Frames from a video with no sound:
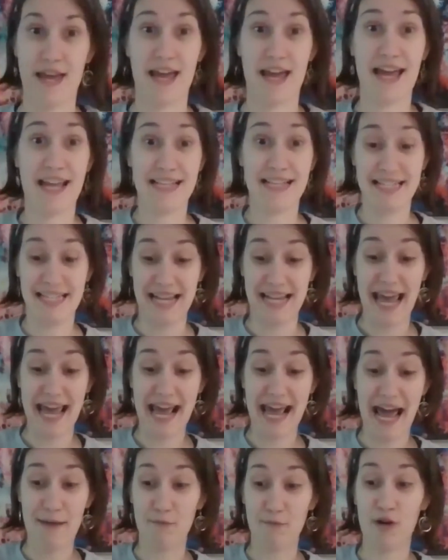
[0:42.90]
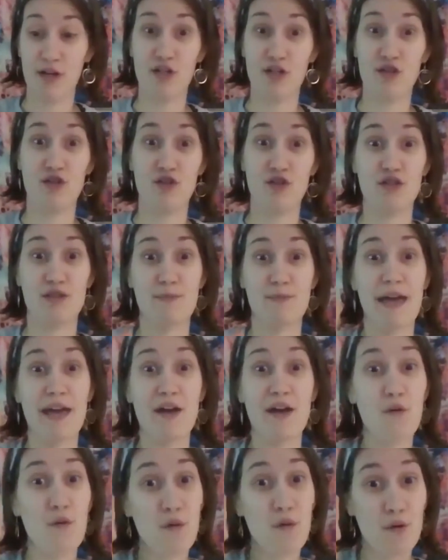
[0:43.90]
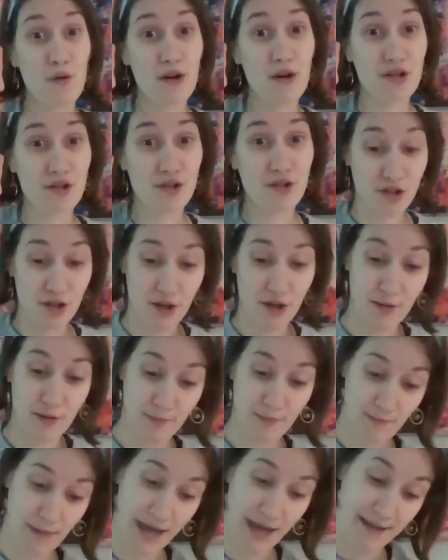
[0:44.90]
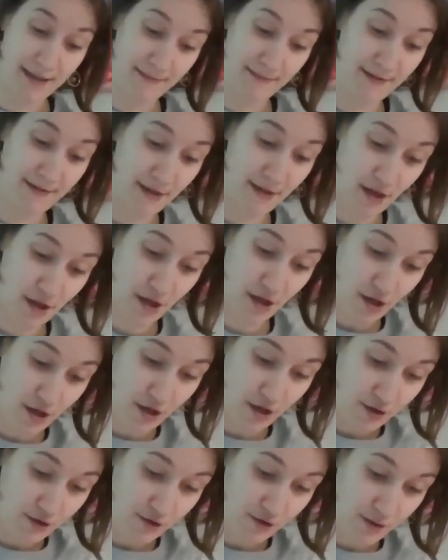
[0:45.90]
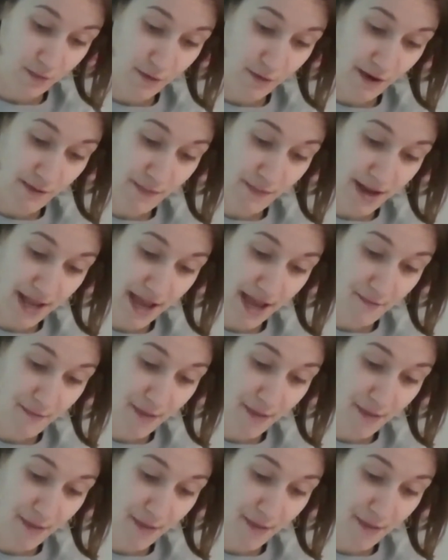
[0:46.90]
And today I'm going to use my orange pen. I'm going to write my name.